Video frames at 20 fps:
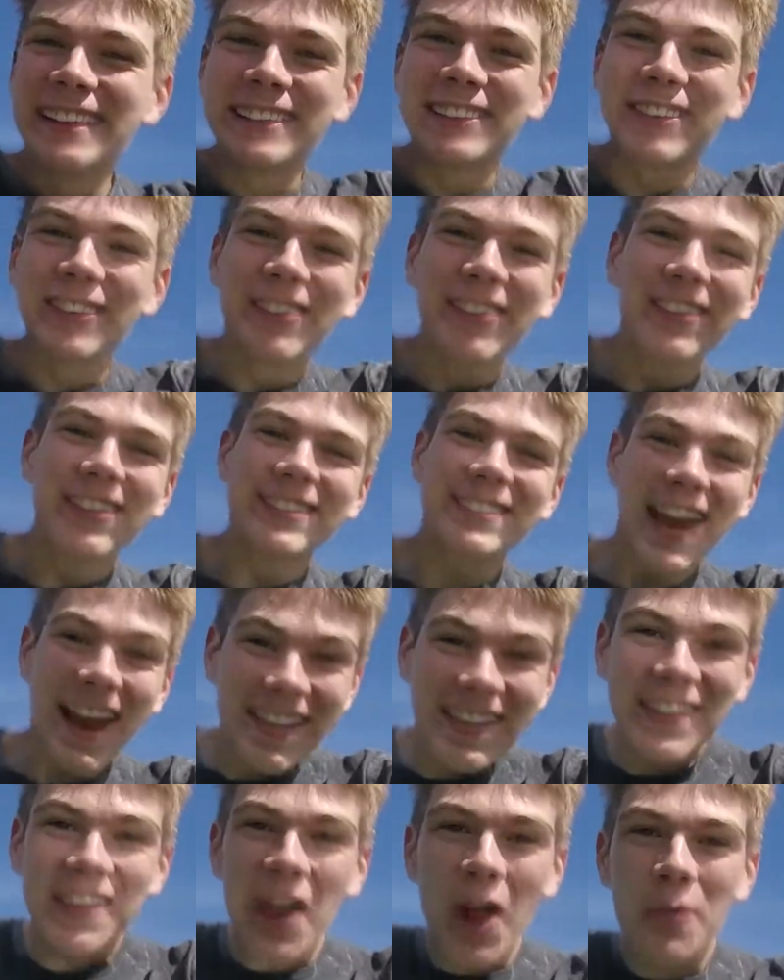to
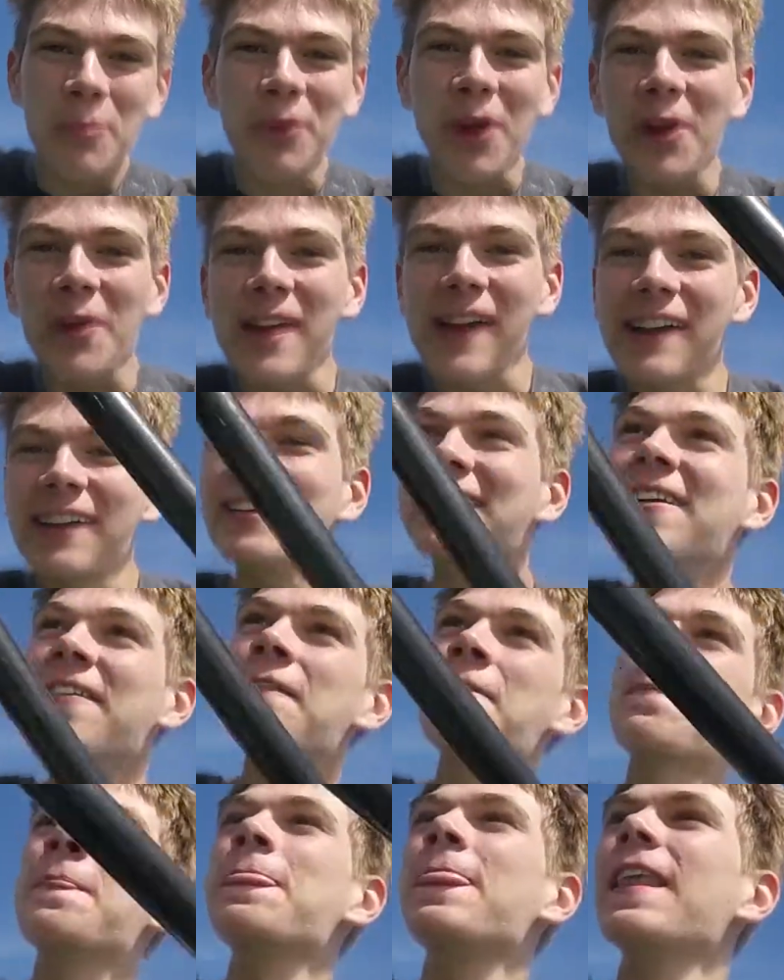take the GoPro out.
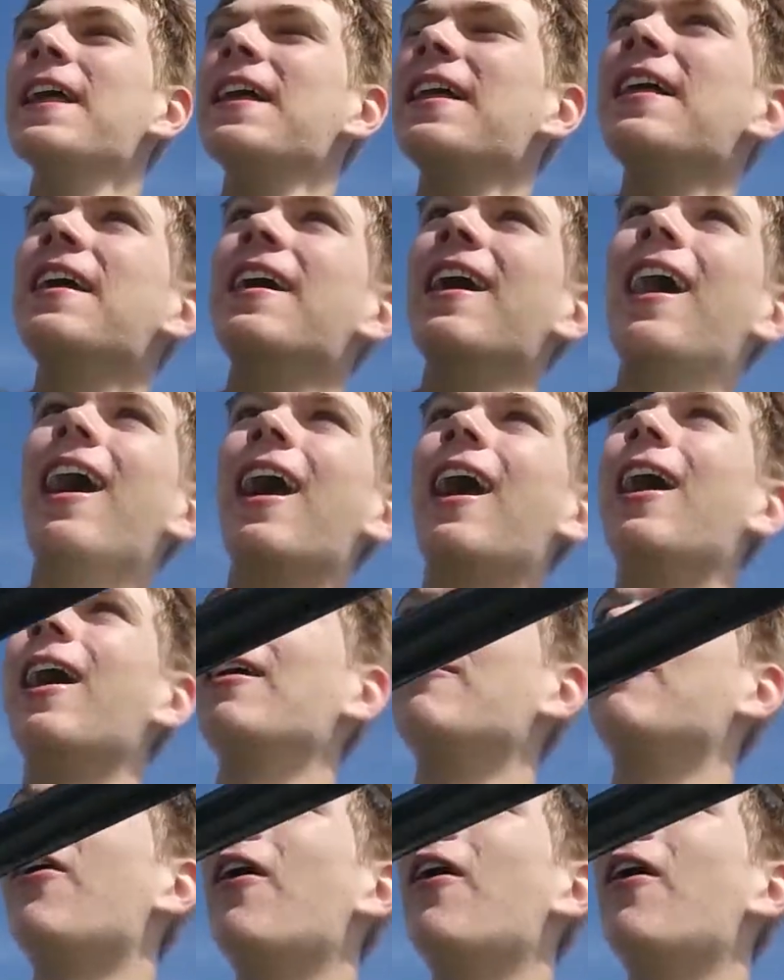Uh, I've